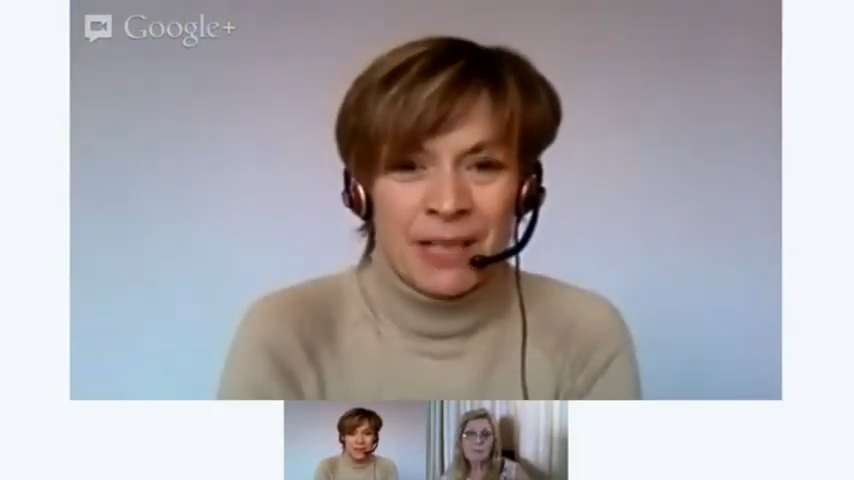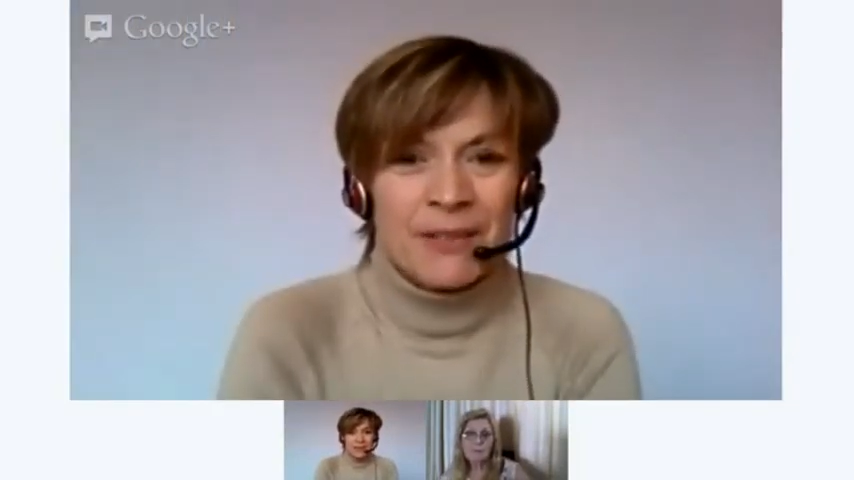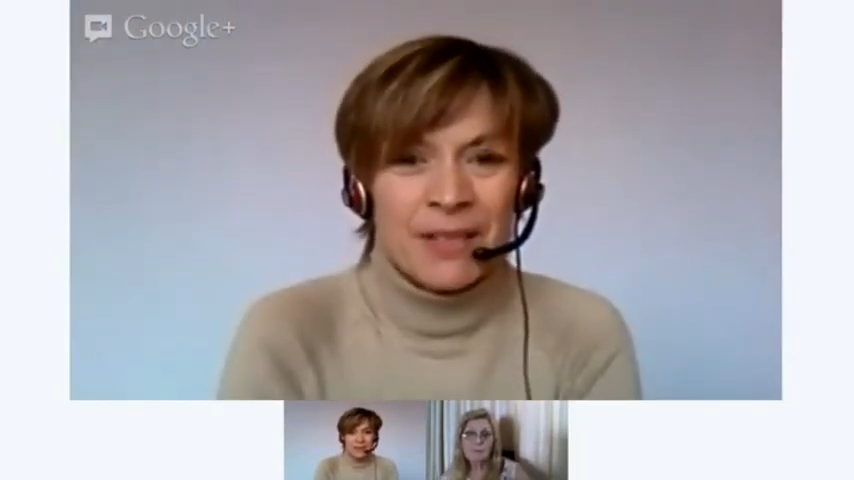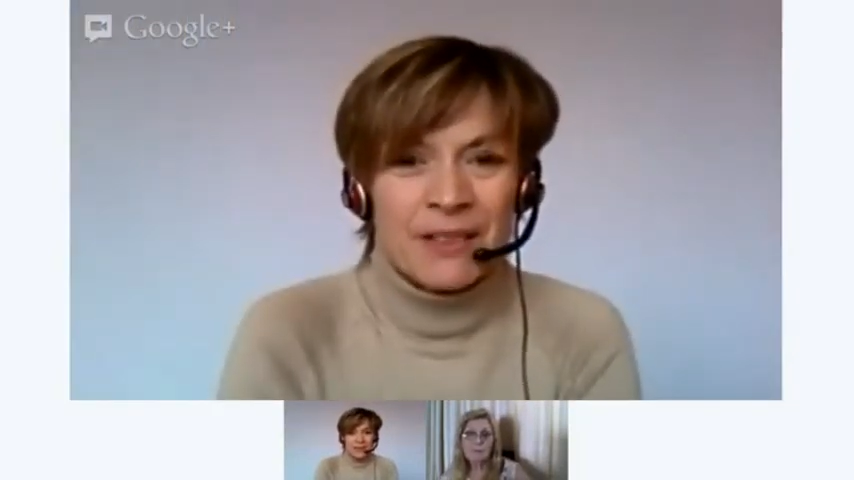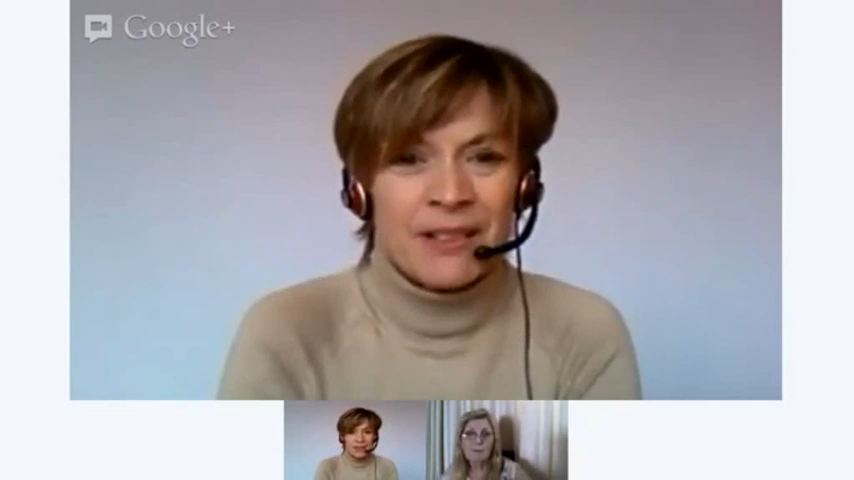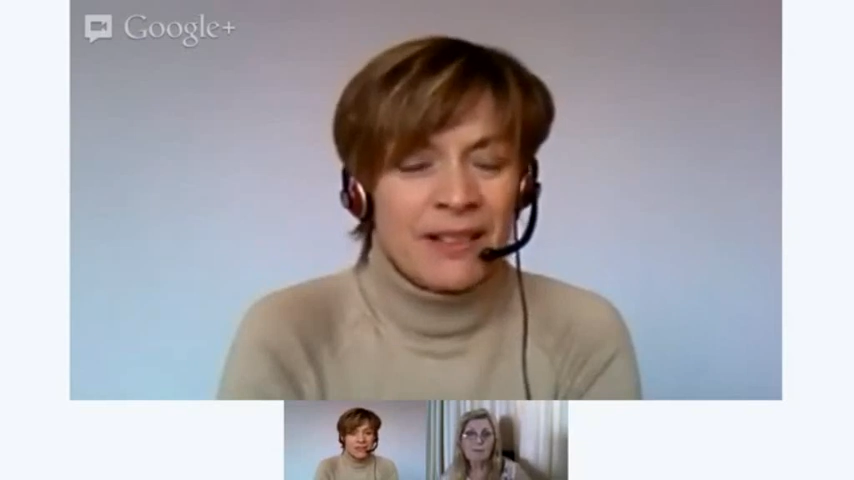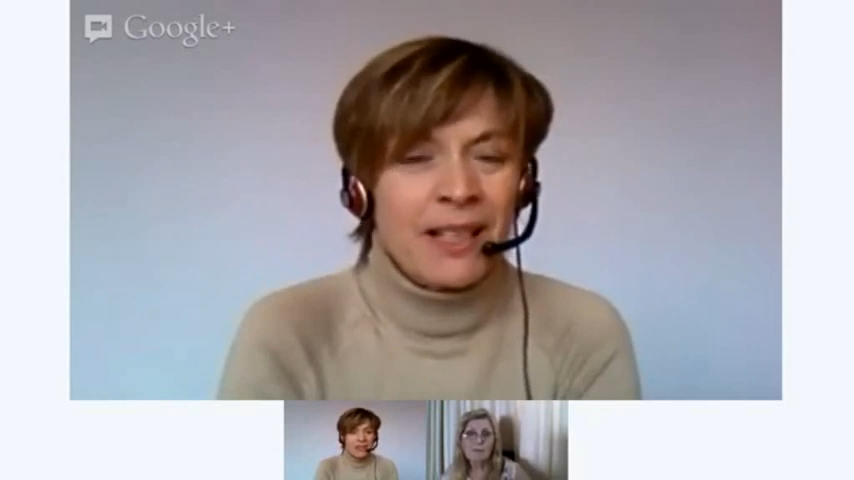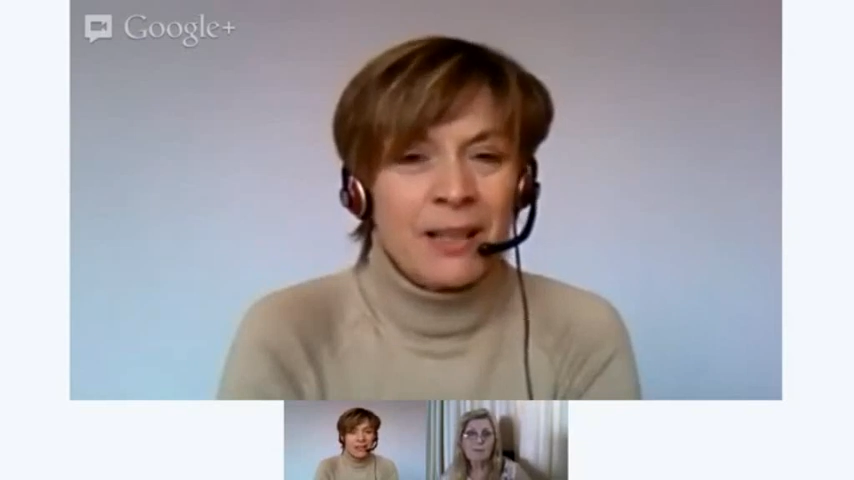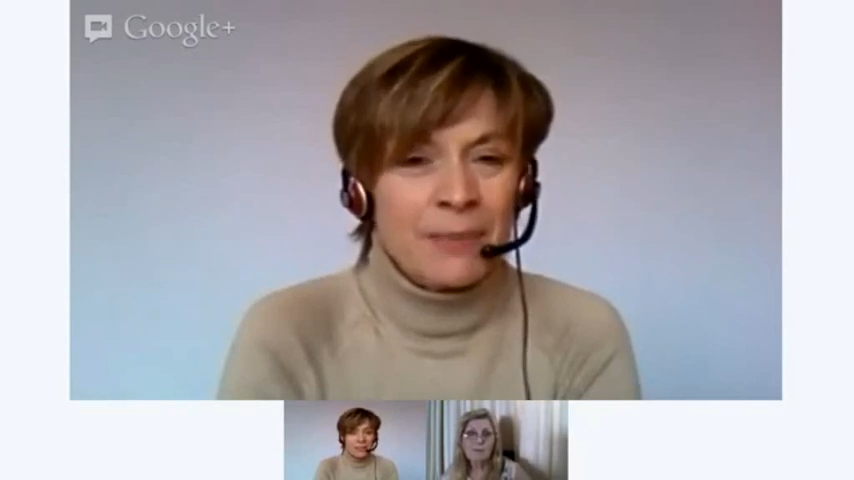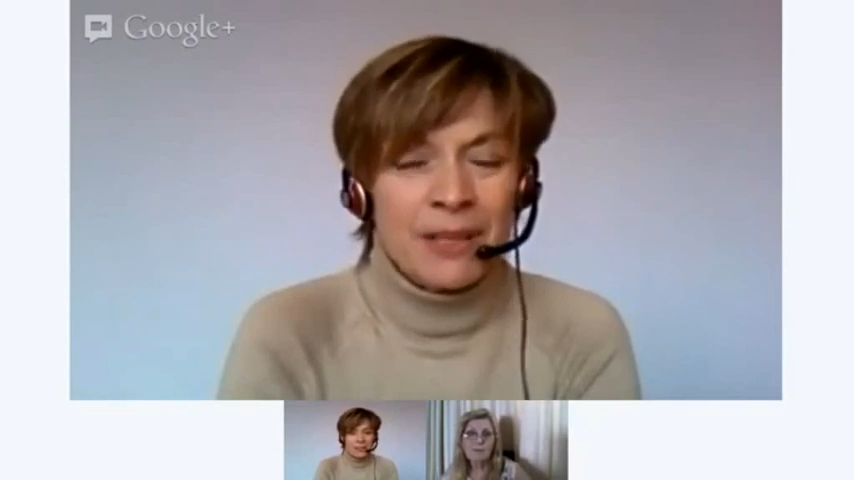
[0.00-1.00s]
done the
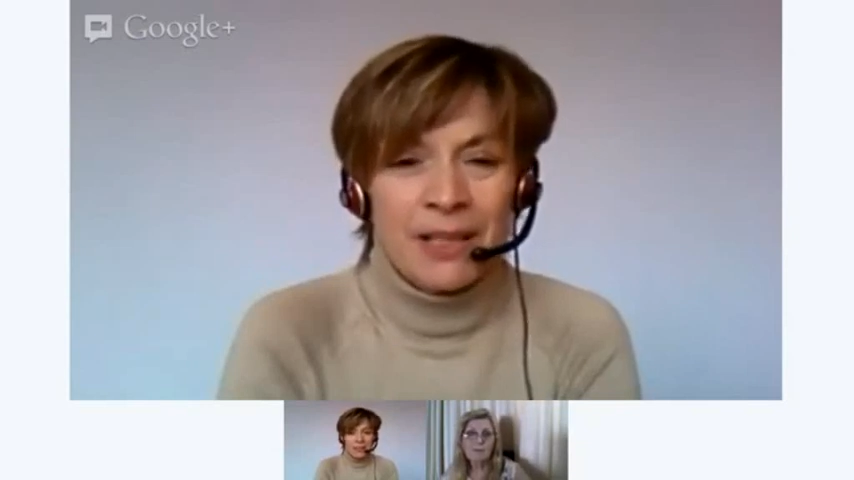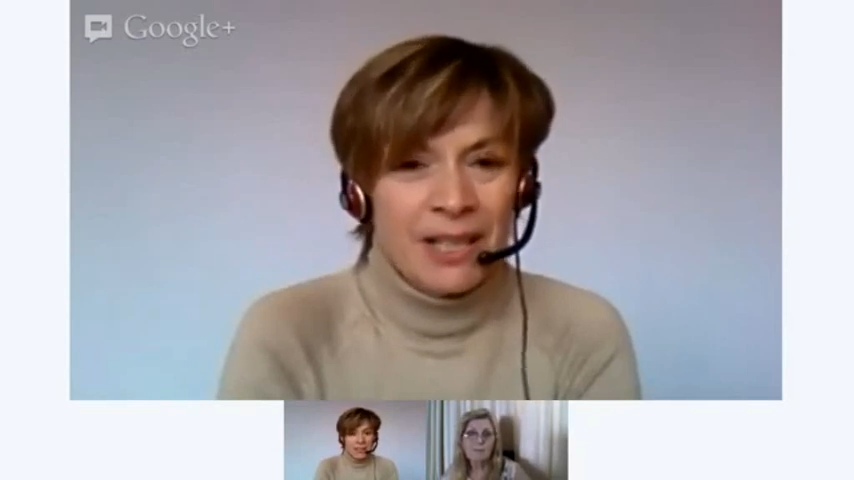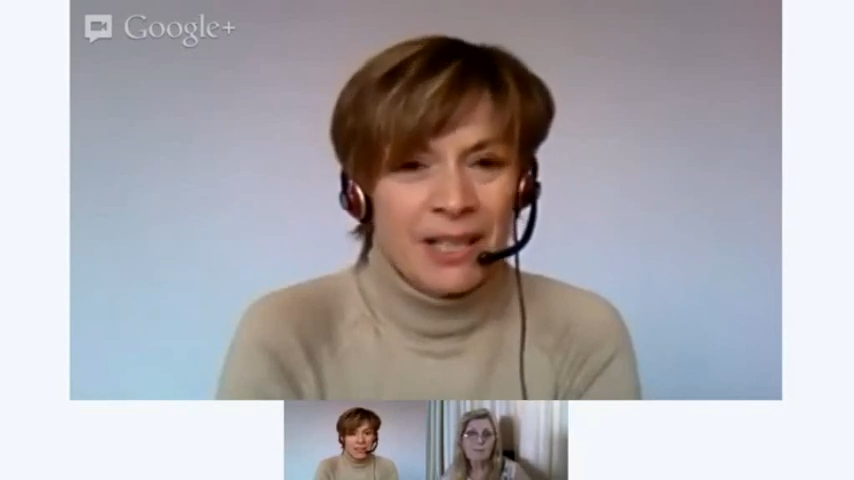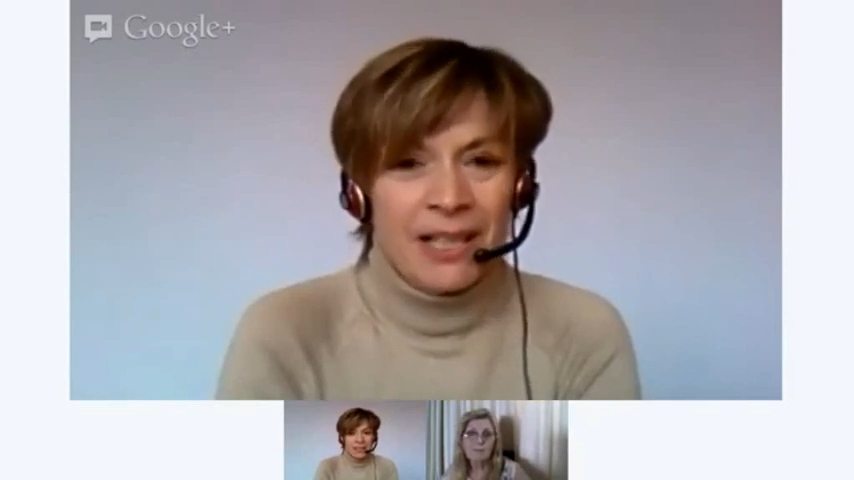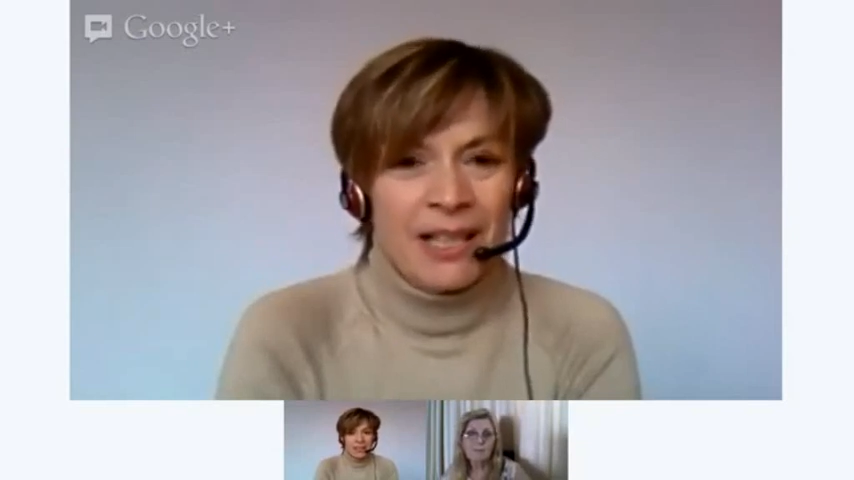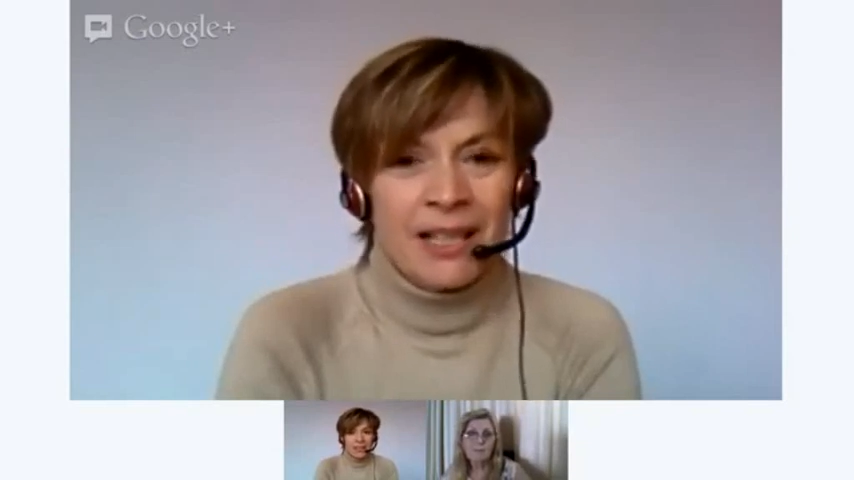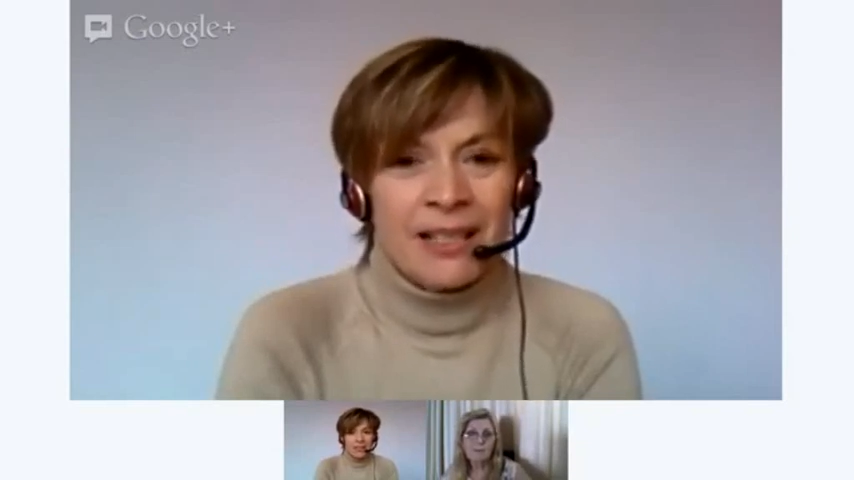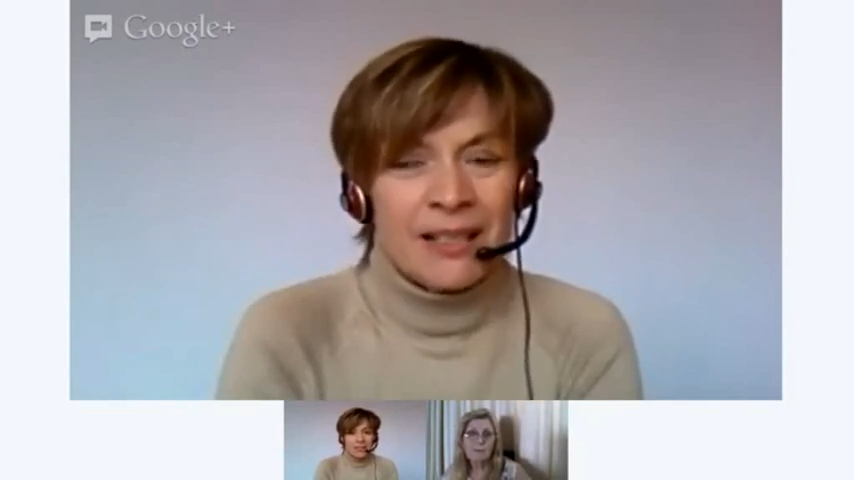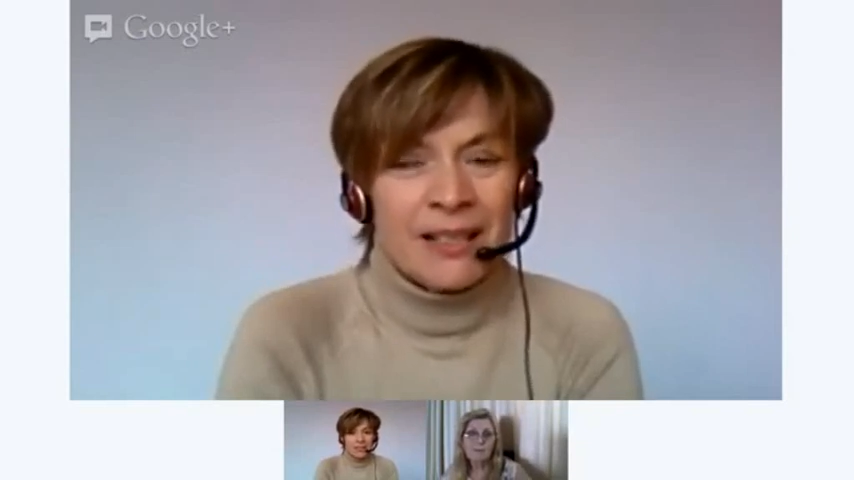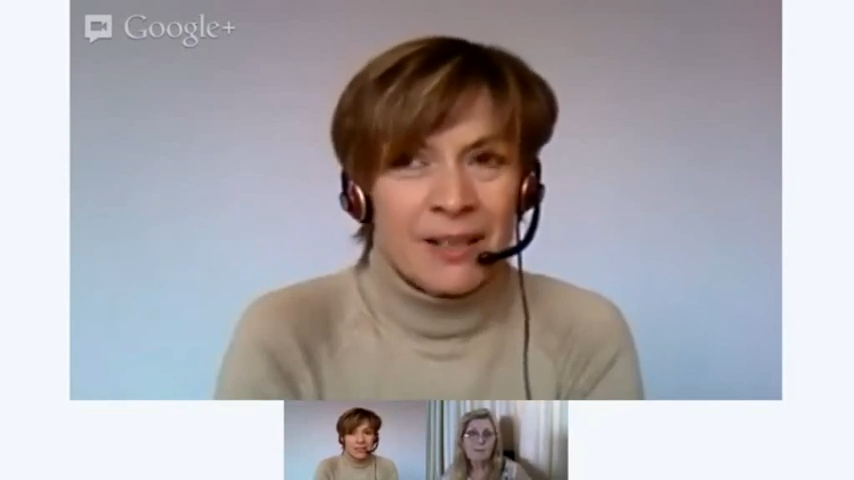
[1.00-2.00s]
same, and
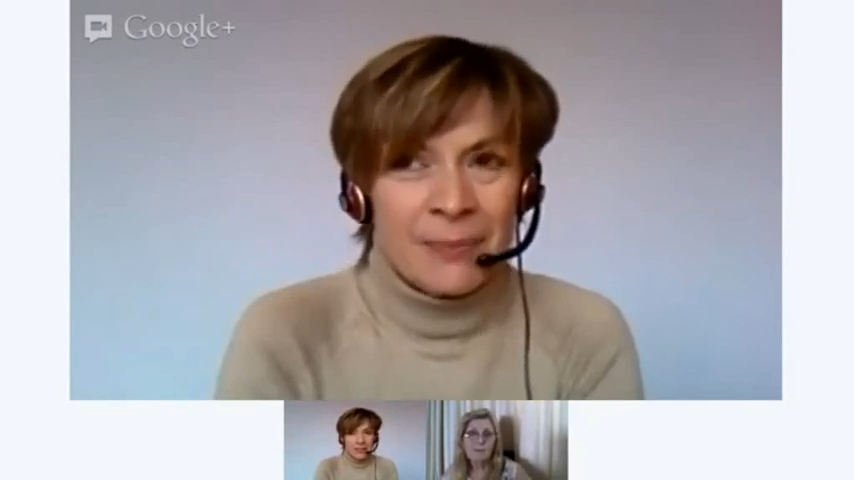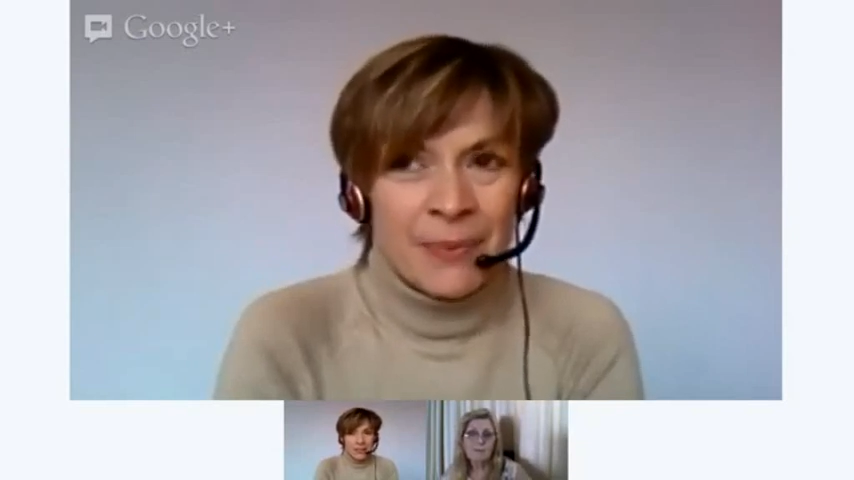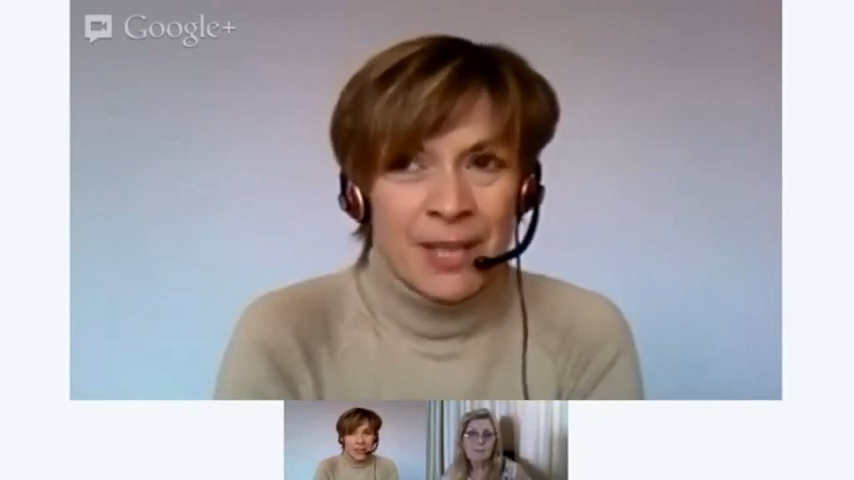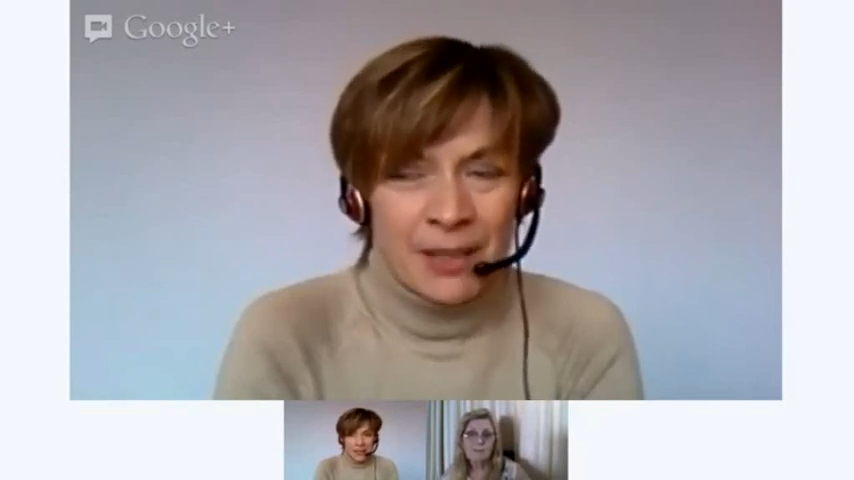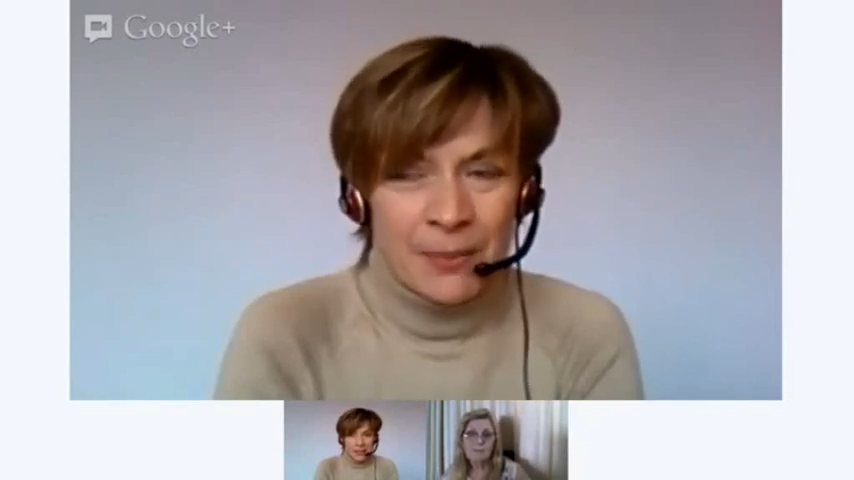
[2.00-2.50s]
it's